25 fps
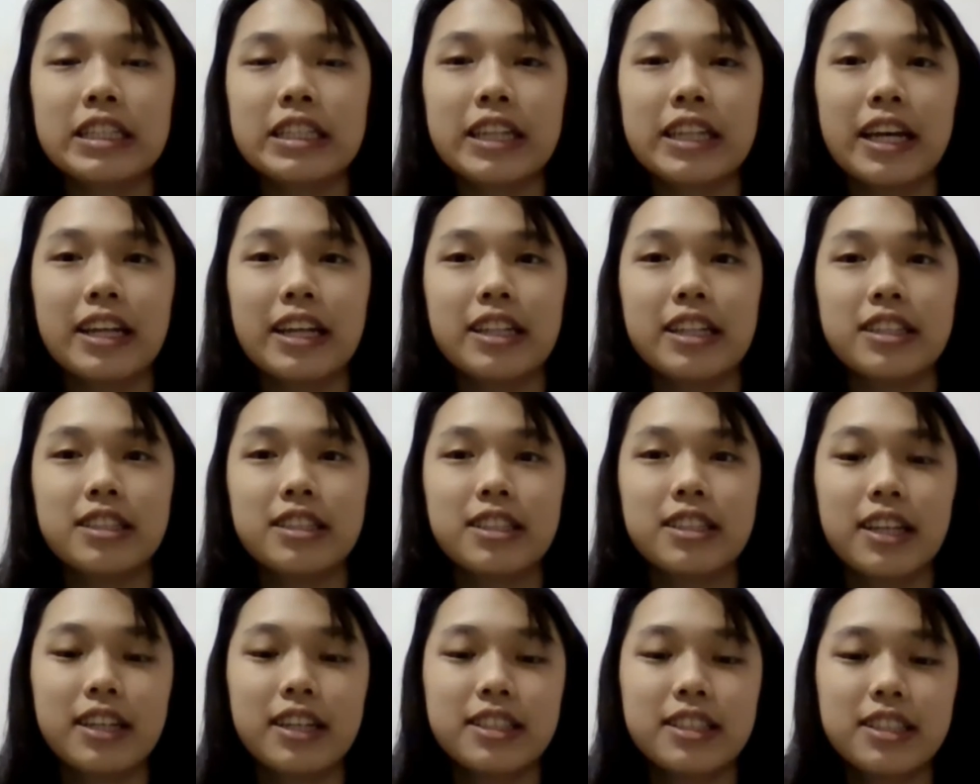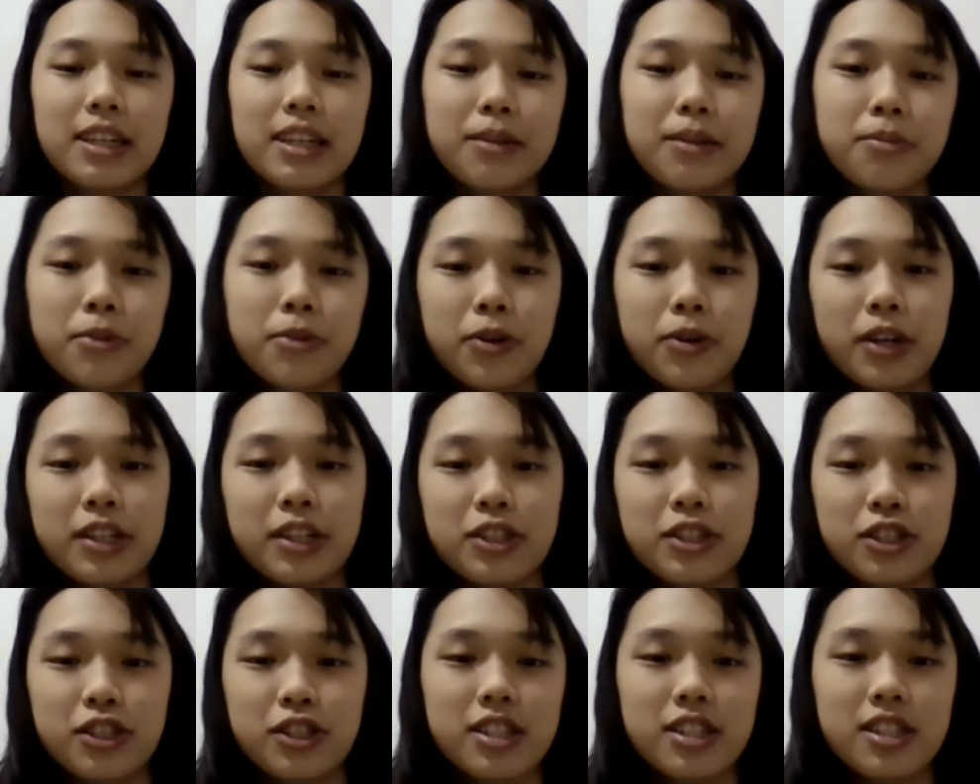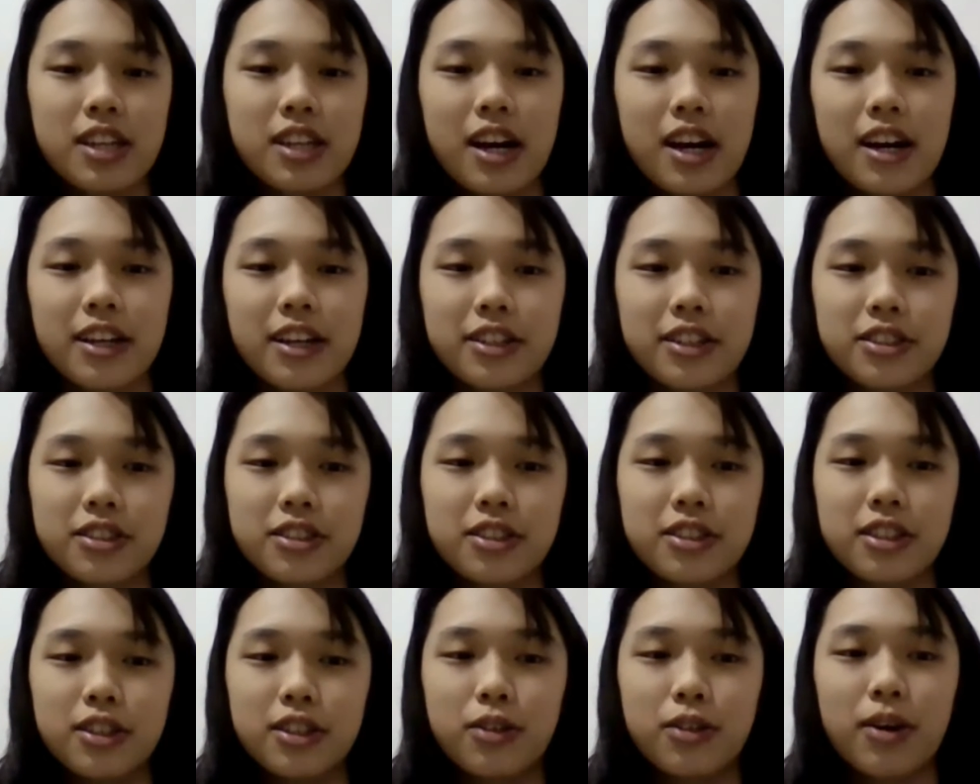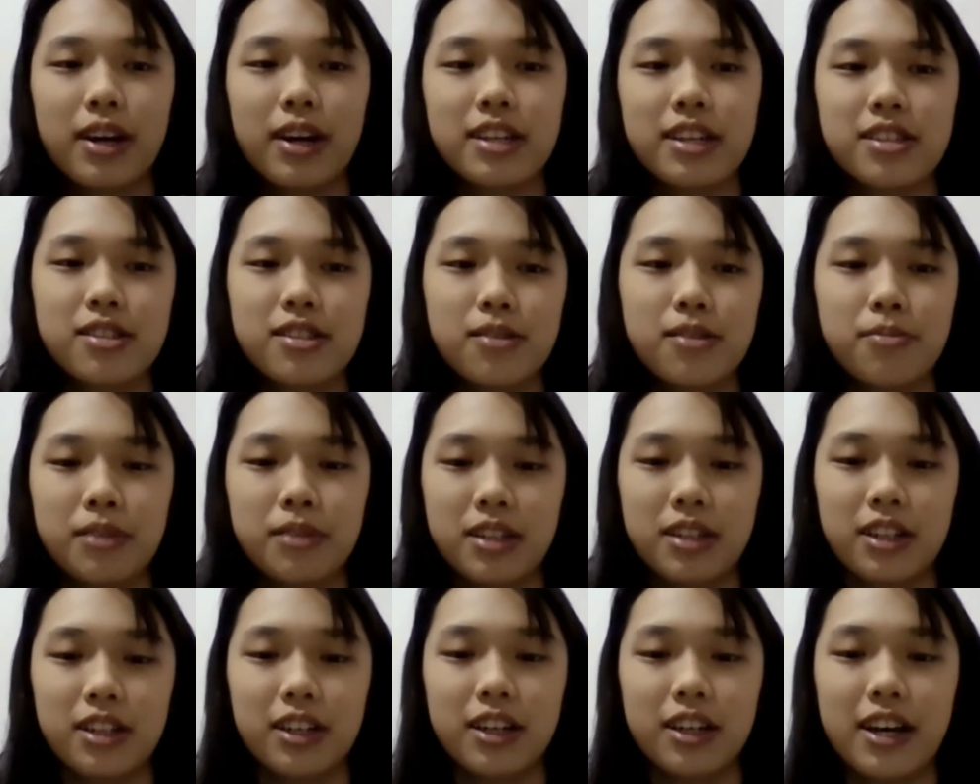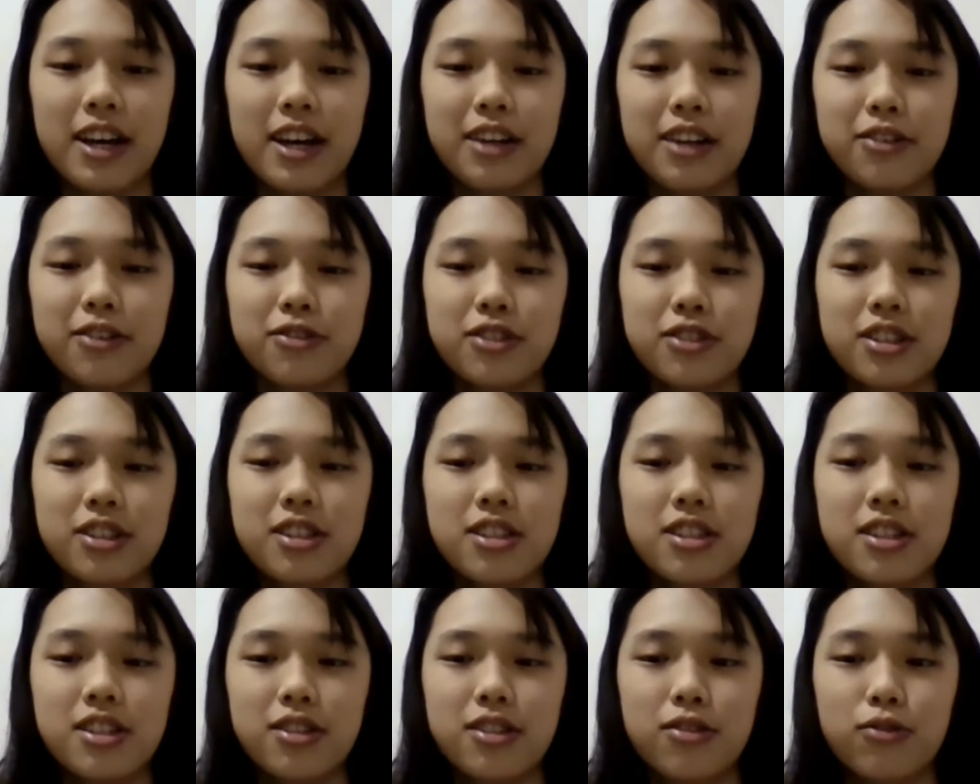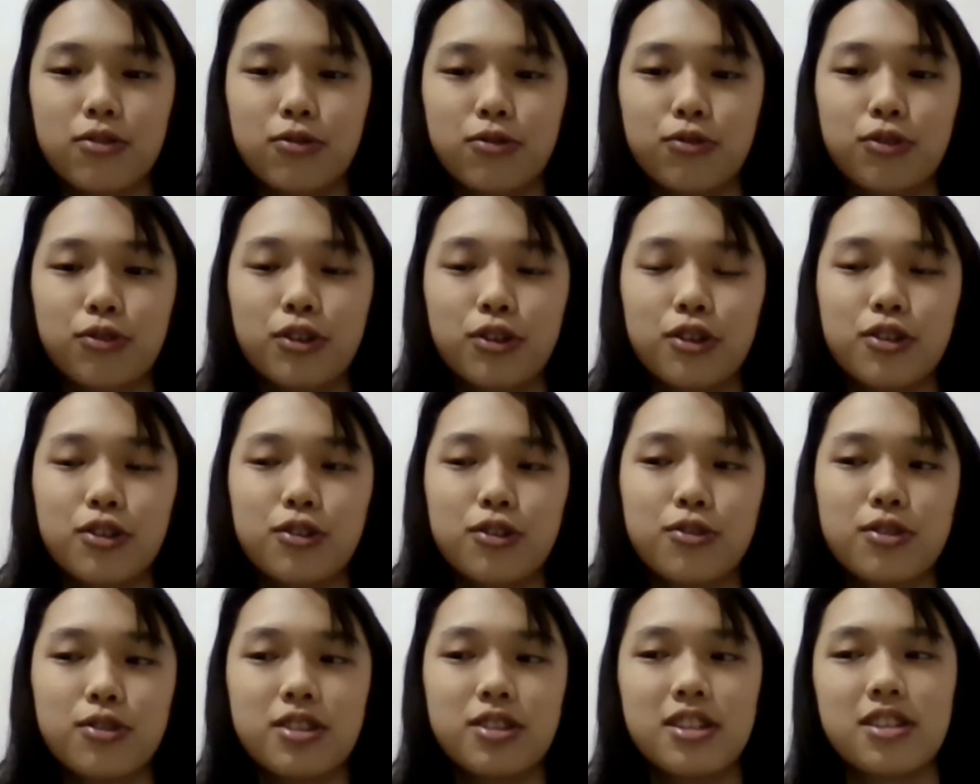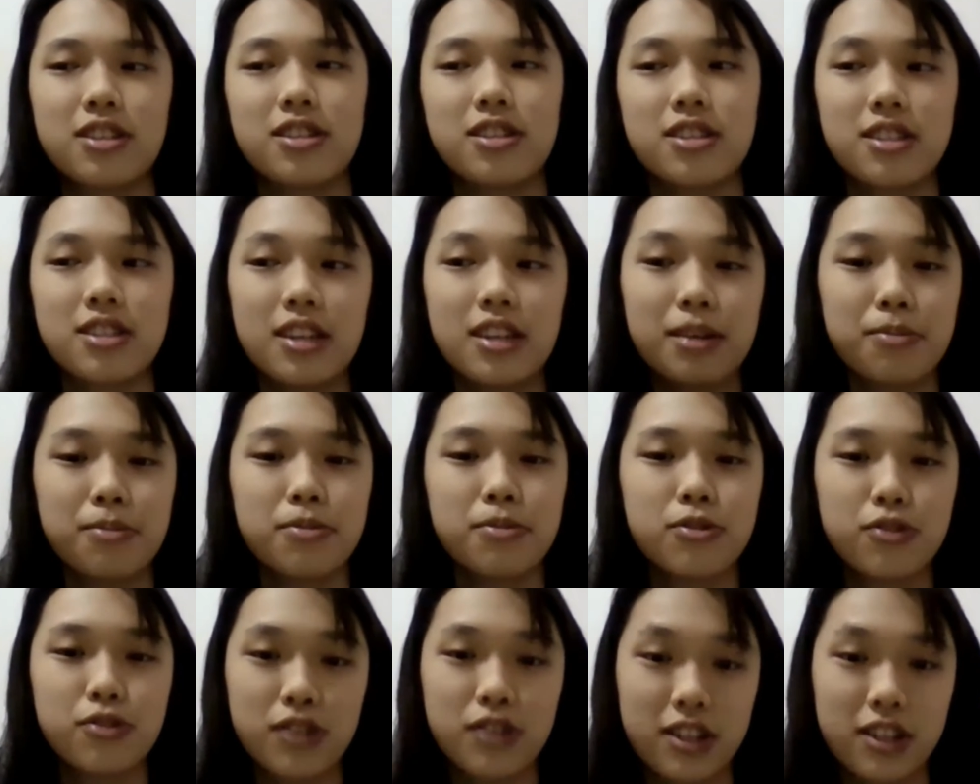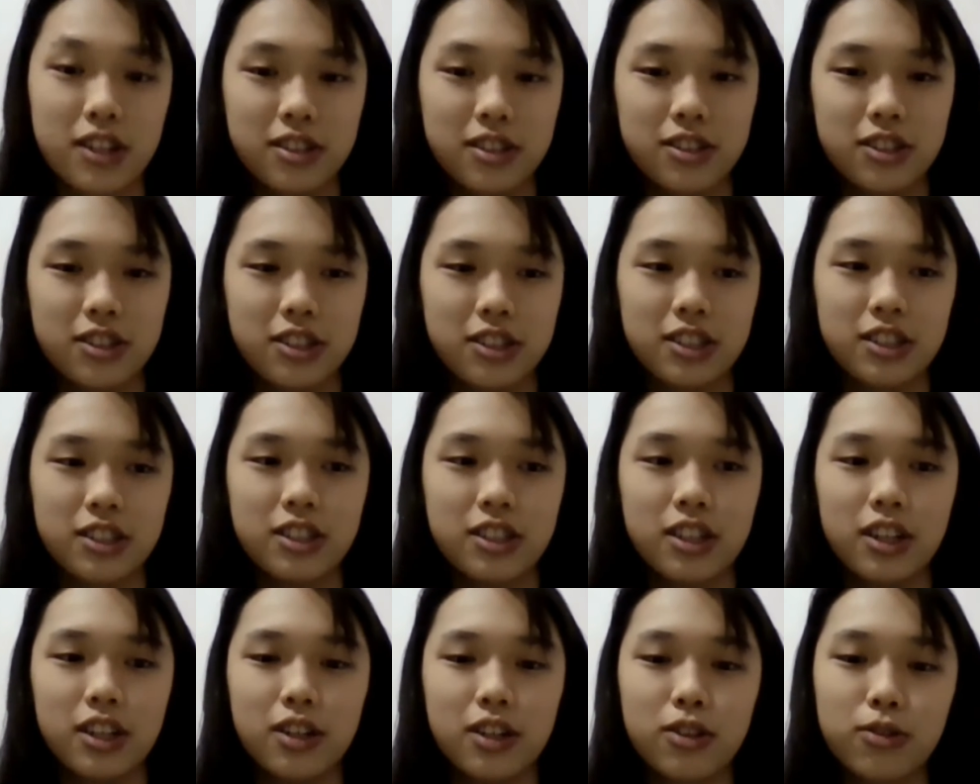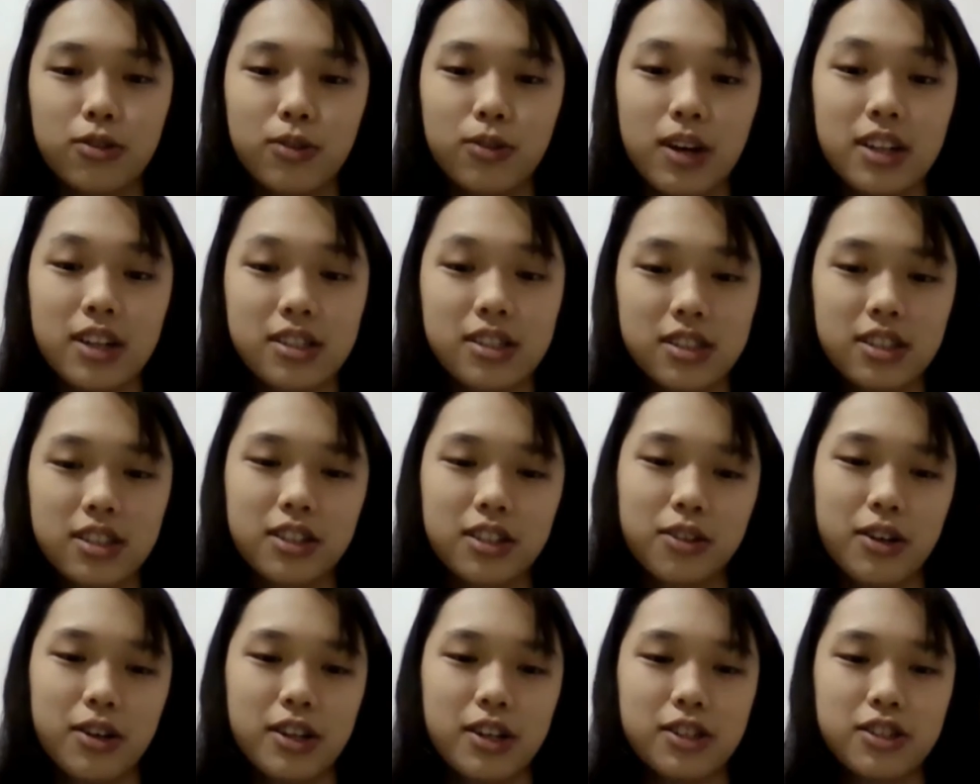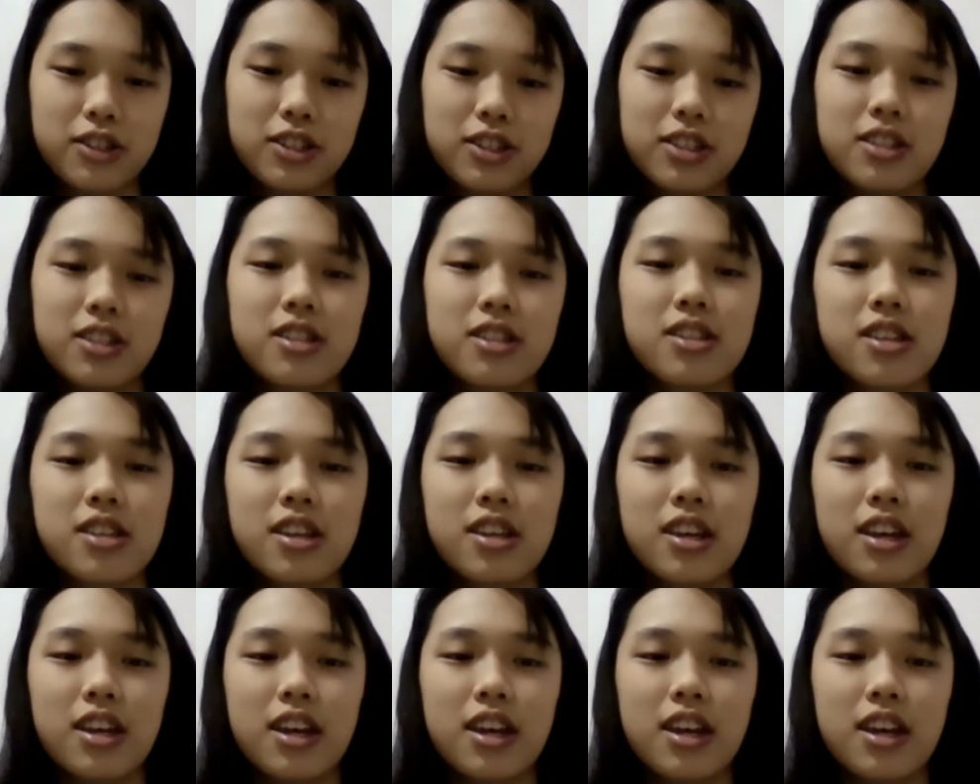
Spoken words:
that some questions are actually quite similar and you just need to use this same strategy to answer the questions.